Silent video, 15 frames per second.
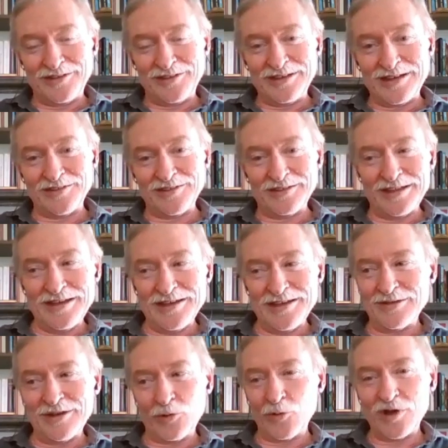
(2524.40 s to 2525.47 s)
he doesn't let you
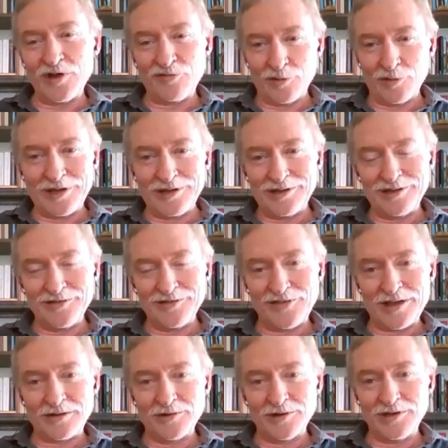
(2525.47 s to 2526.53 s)
get away from it. He's
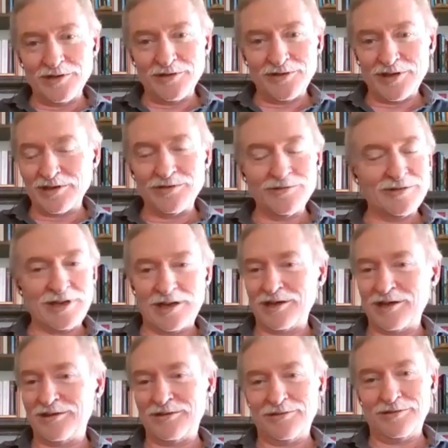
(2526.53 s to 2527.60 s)
like, he's like, yeah. you
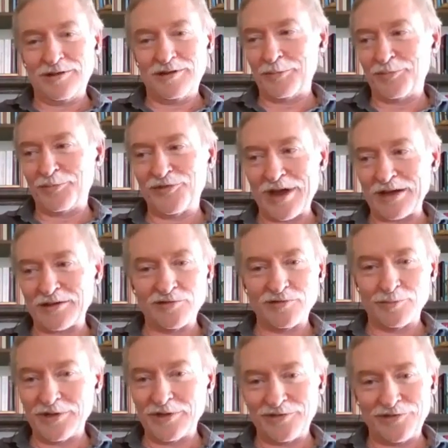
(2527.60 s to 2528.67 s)
can't abstract
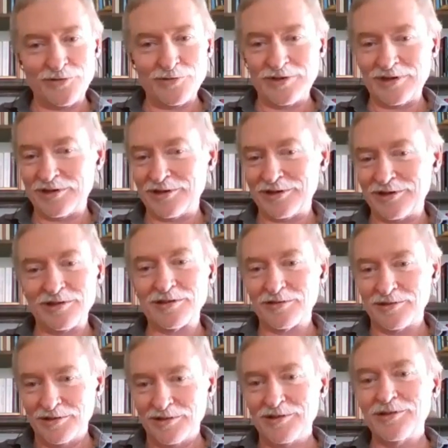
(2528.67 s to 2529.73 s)
from this. You can't like,
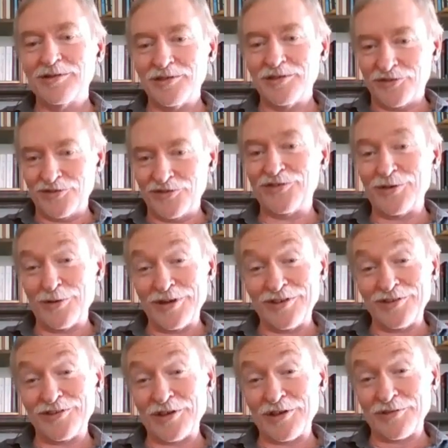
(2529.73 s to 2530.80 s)
this is yep.
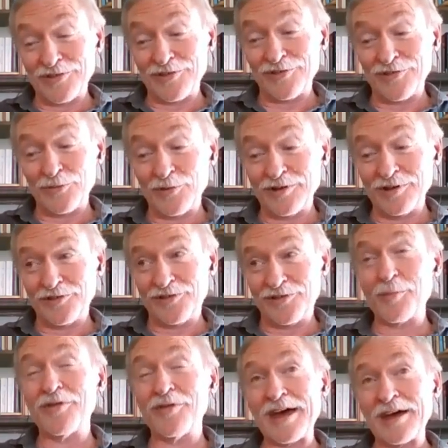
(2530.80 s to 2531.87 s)
serious stuff. This is real. Some
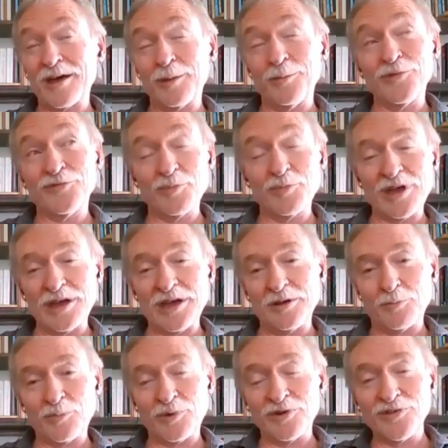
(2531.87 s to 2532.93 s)
of that comes from the kind of
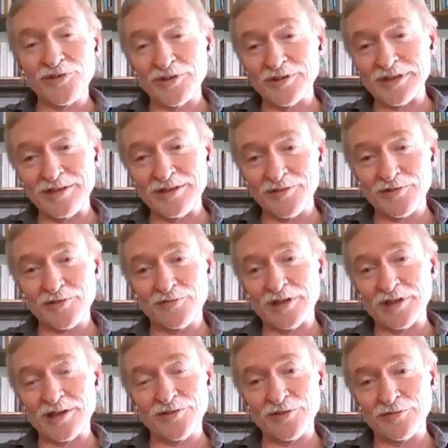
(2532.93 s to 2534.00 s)
personalist
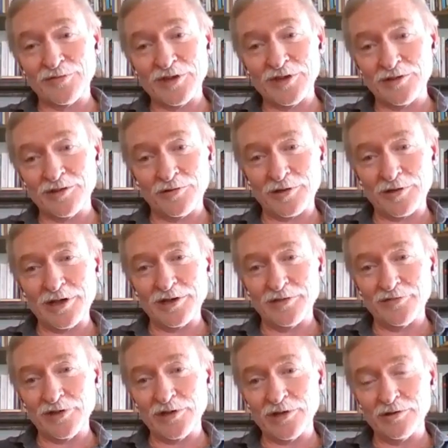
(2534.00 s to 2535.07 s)
philosophy, the whole kind
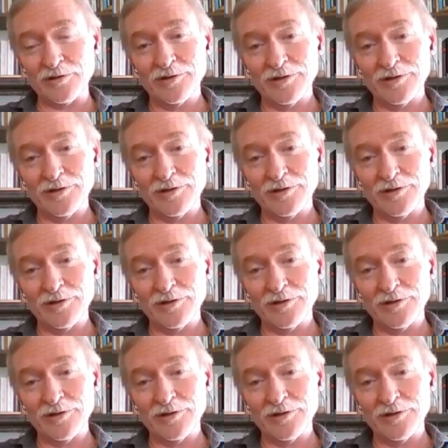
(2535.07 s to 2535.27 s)
of, you know,